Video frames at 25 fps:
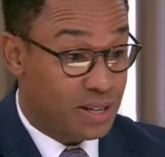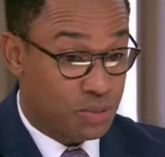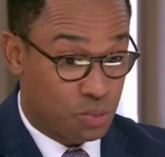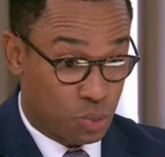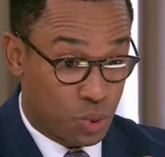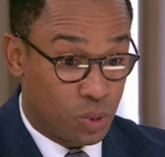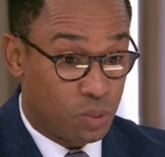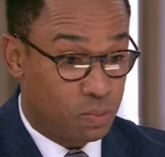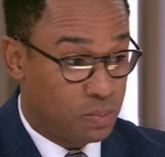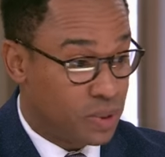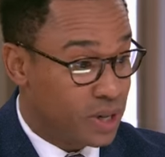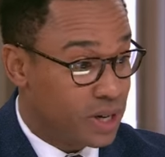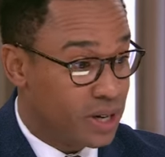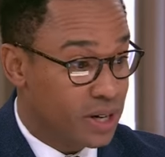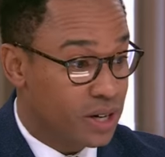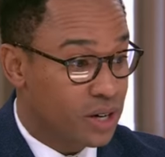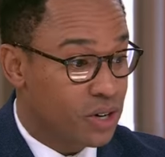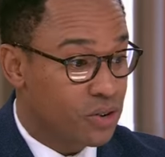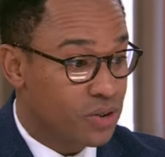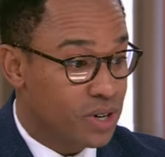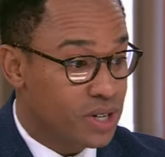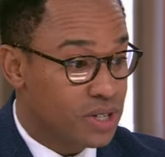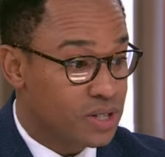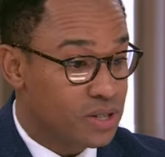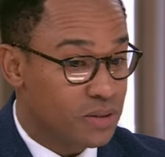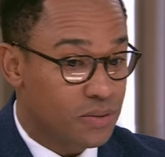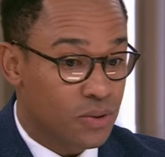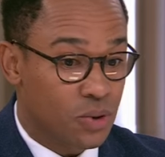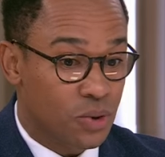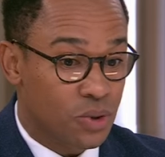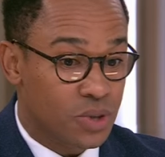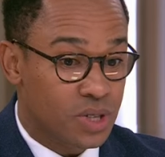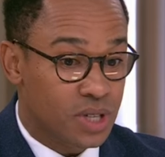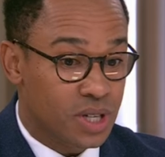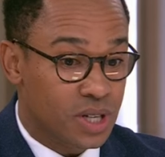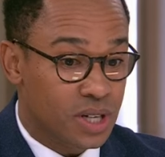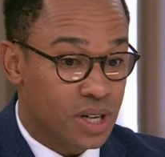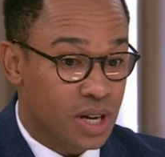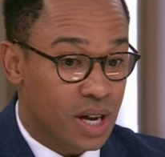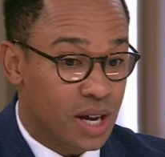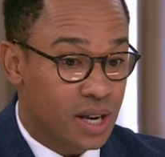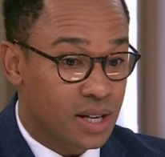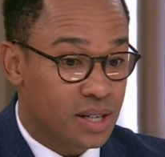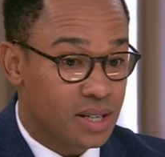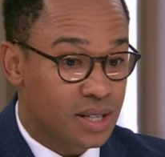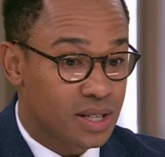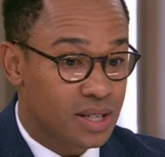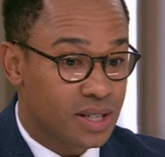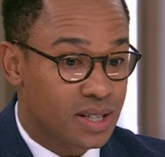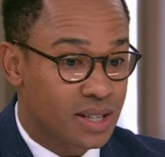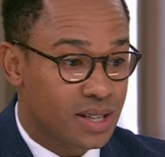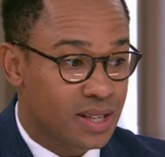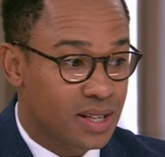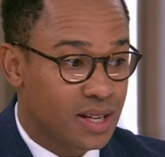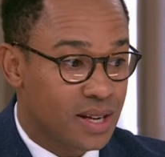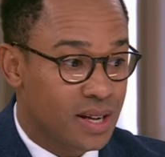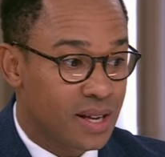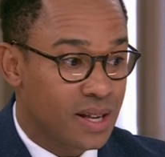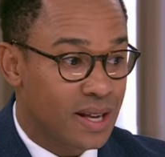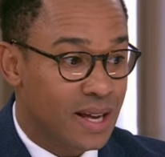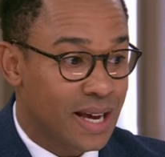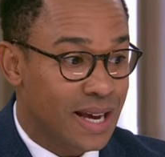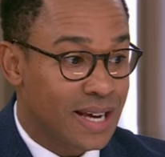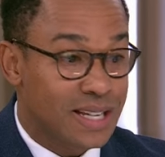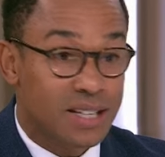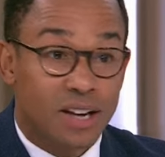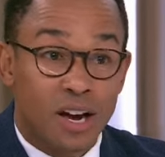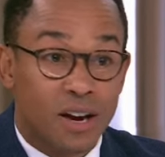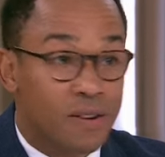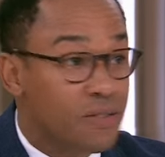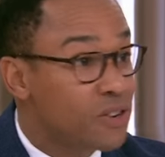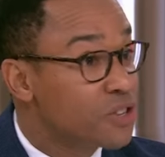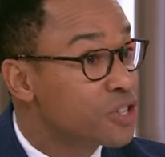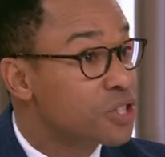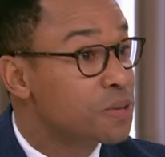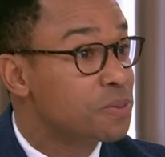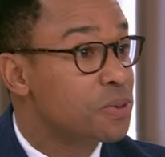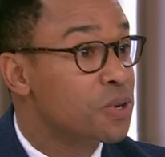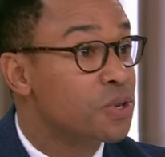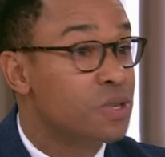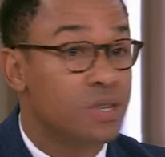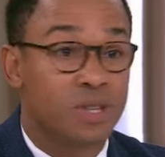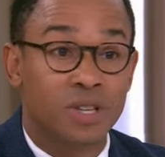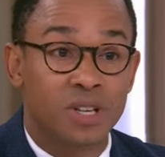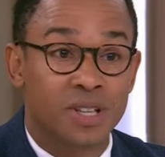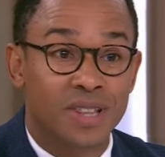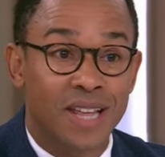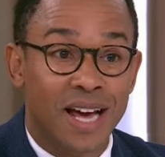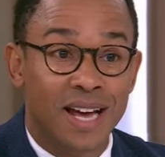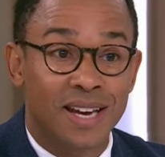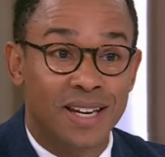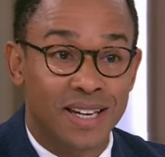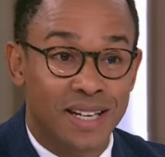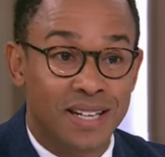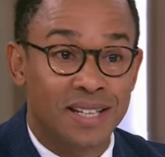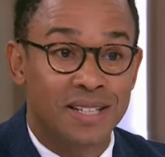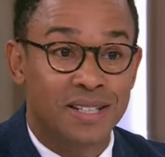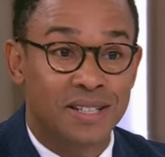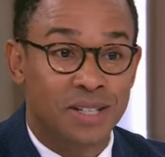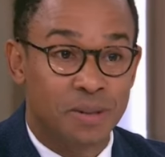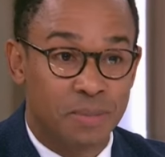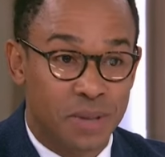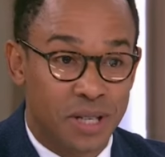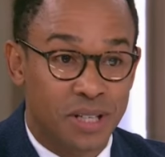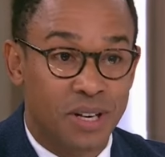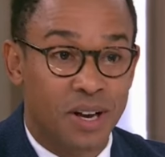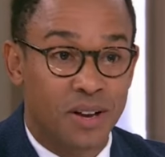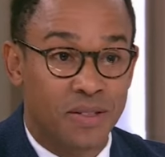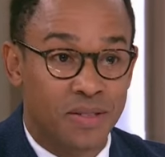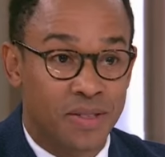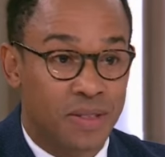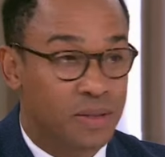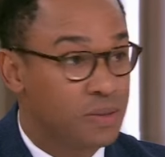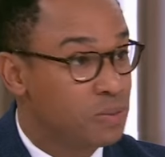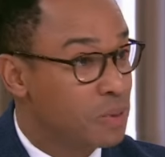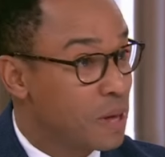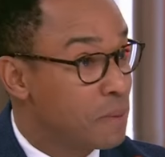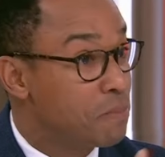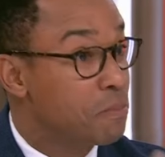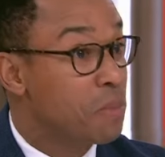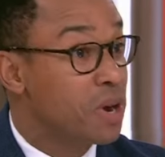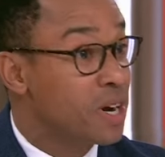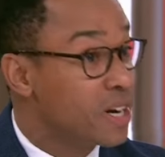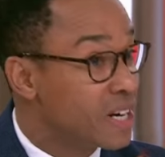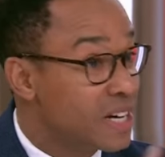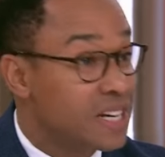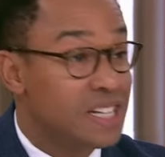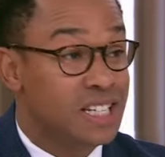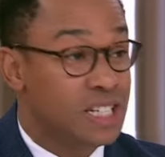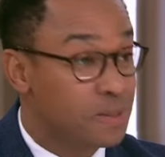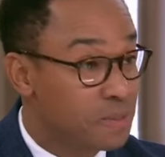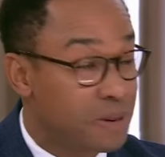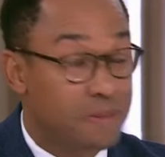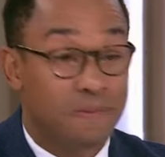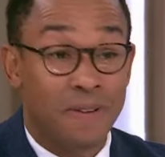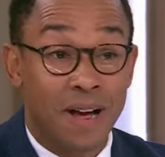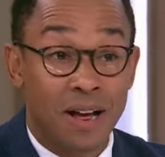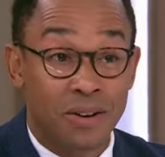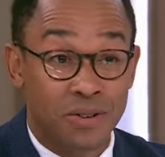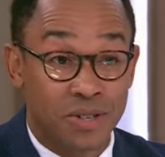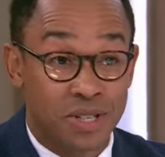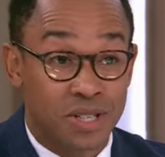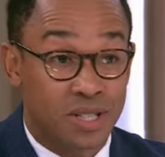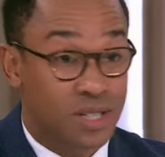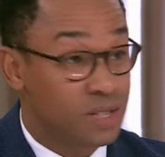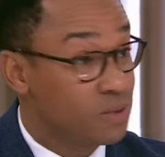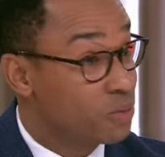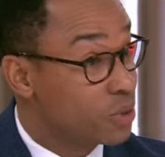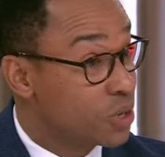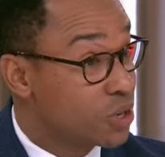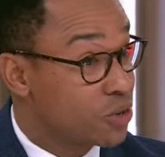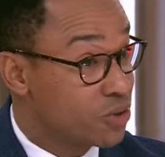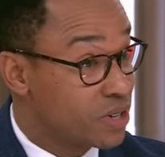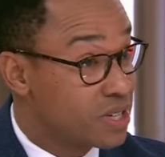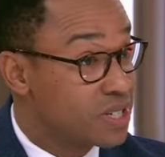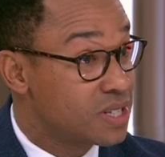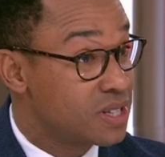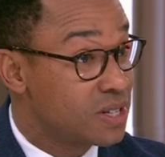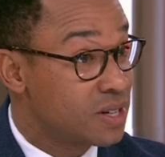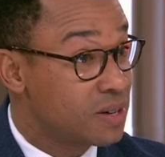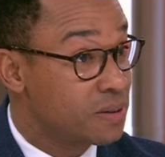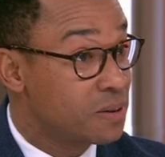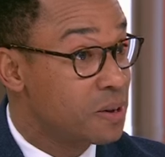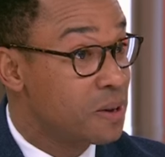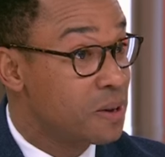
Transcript: is, will be an increase, of course, and... and... it's kind of undisputed that that needs to be done, that money needs to be found it, to increase the